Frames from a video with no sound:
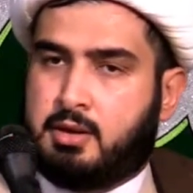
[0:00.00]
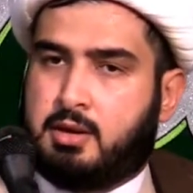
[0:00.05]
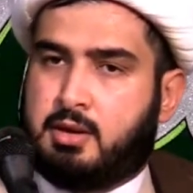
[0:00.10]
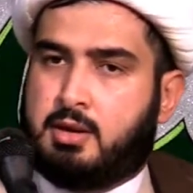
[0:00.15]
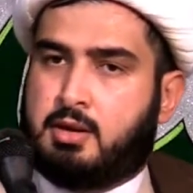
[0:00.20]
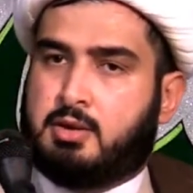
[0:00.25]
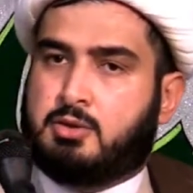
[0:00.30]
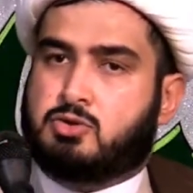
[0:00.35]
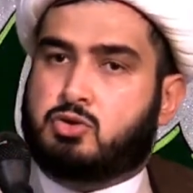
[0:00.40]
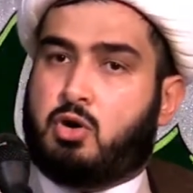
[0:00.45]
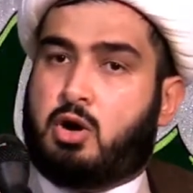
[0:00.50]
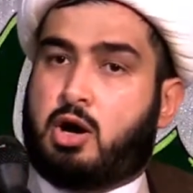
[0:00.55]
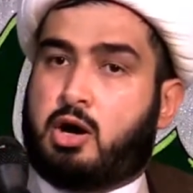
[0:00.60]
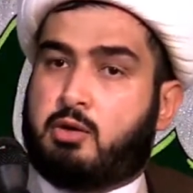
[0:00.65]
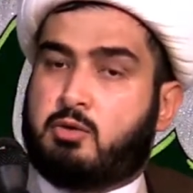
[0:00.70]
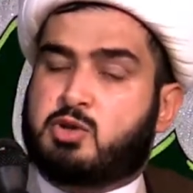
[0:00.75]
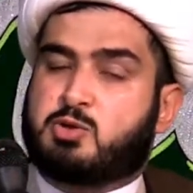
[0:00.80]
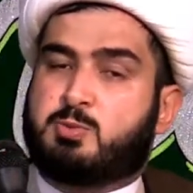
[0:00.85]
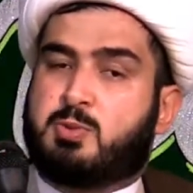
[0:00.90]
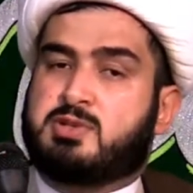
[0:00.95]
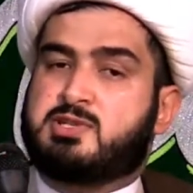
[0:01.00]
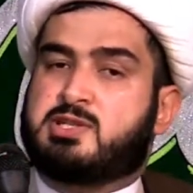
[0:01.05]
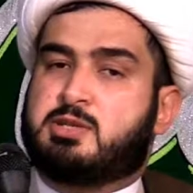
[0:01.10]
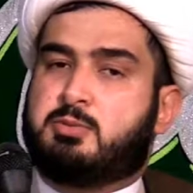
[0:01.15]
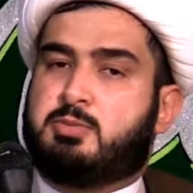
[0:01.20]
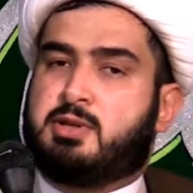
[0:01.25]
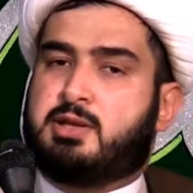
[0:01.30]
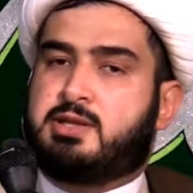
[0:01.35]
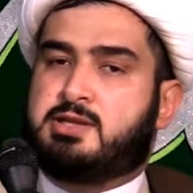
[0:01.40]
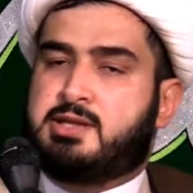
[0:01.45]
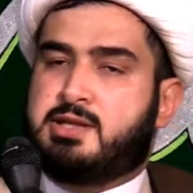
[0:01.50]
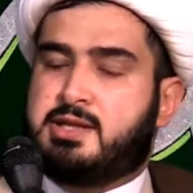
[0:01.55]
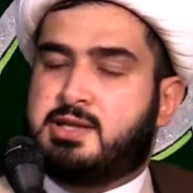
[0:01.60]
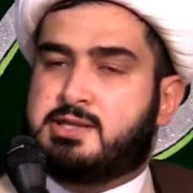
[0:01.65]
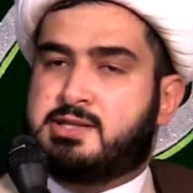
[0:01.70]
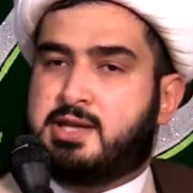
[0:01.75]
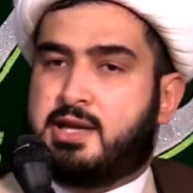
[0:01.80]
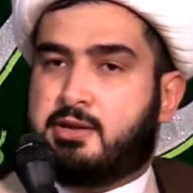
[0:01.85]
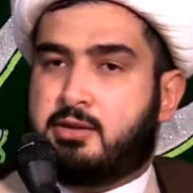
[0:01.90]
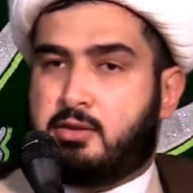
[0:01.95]
So our responsibility is
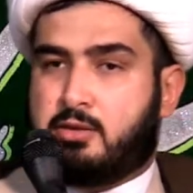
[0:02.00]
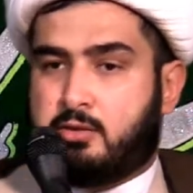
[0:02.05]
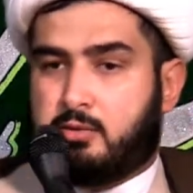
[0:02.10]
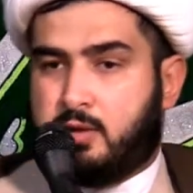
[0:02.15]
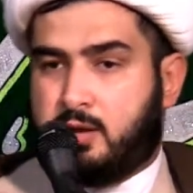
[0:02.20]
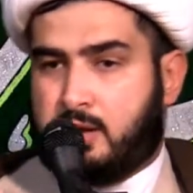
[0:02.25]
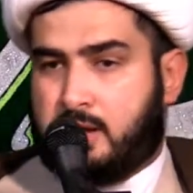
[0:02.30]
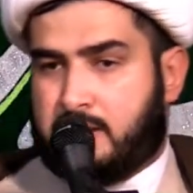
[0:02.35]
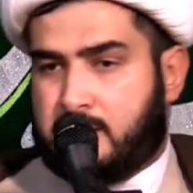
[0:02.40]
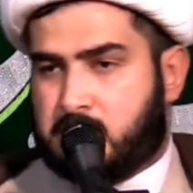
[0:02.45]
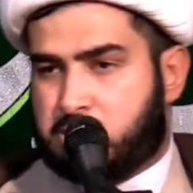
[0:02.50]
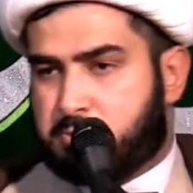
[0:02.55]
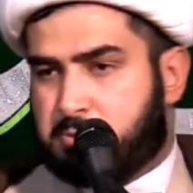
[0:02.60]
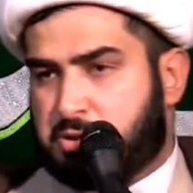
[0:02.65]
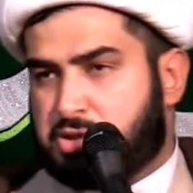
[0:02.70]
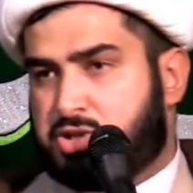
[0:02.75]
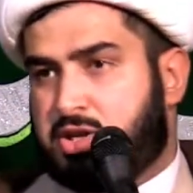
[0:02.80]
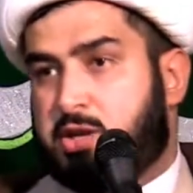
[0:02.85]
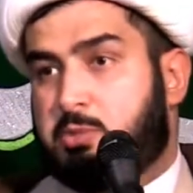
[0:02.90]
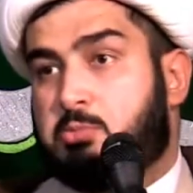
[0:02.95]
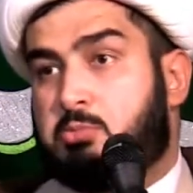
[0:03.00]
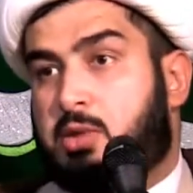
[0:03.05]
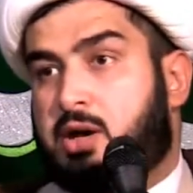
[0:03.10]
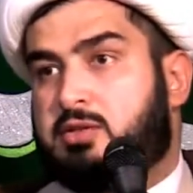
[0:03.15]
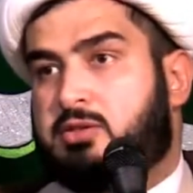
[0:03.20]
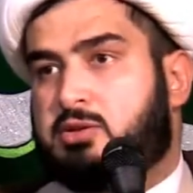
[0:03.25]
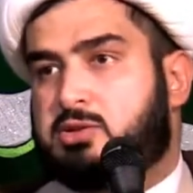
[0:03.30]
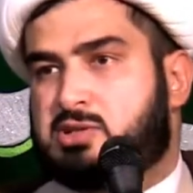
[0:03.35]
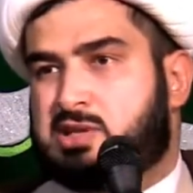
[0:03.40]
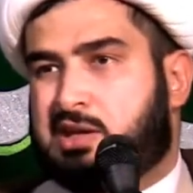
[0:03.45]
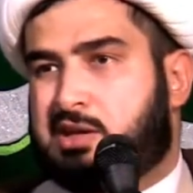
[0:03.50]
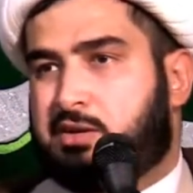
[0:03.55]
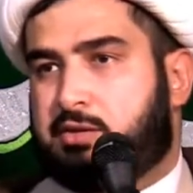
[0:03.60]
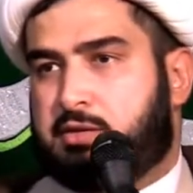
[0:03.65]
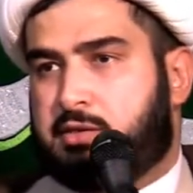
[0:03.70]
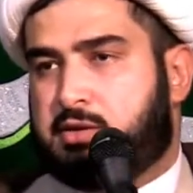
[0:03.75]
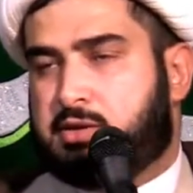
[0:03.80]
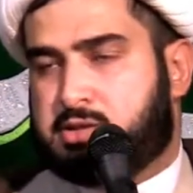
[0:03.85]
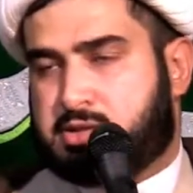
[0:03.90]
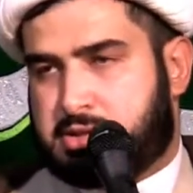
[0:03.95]
that, especially mothers learn
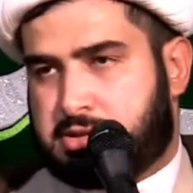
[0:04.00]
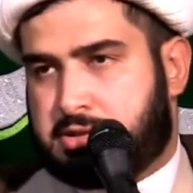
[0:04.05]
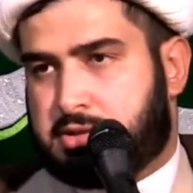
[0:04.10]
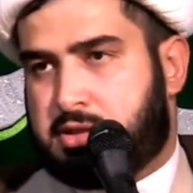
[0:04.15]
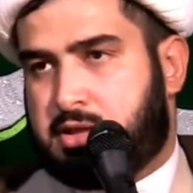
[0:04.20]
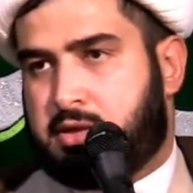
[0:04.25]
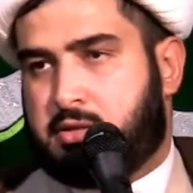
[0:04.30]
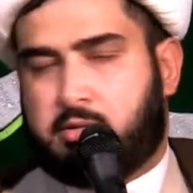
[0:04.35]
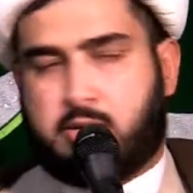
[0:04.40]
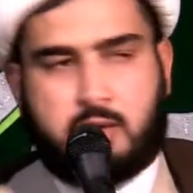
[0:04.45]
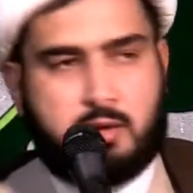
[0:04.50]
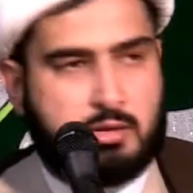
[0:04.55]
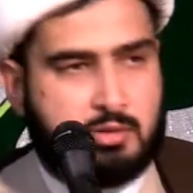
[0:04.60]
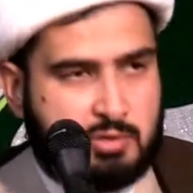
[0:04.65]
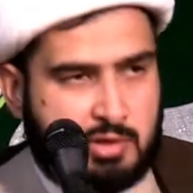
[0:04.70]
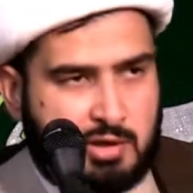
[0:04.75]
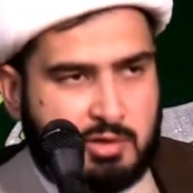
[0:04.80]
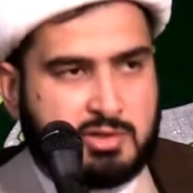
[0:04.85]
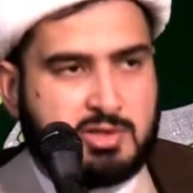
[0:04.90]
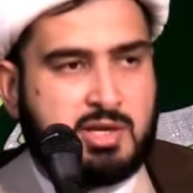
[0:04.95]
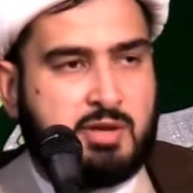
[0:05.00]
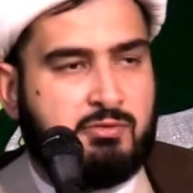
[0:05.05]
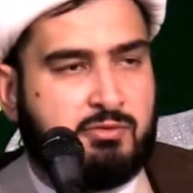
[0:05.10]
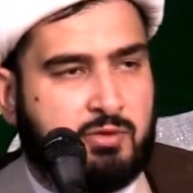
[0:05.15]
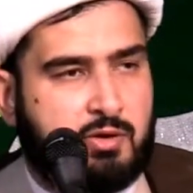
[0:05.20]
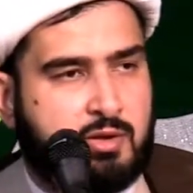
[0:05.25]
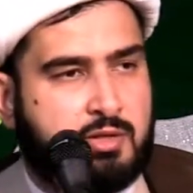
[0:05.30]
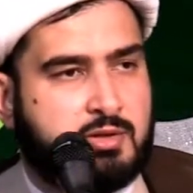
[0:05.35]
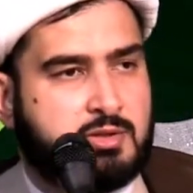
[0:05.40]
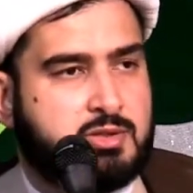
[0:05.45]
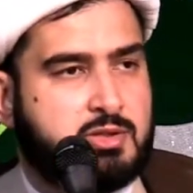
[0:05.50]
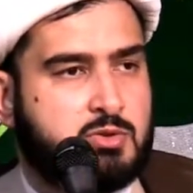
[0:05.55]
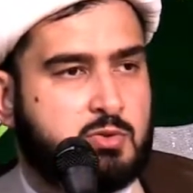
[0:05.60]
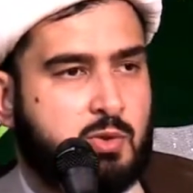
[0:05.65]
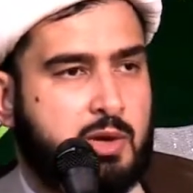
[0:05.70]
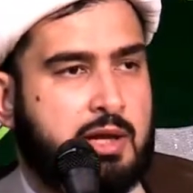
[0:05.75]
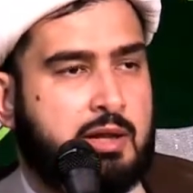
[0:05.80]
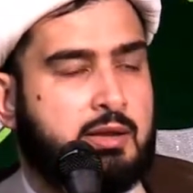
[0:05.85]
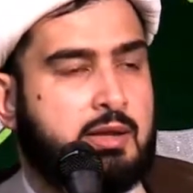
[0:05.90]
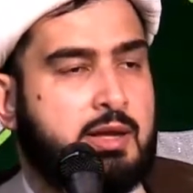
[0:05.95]
this, and again some fathers as well,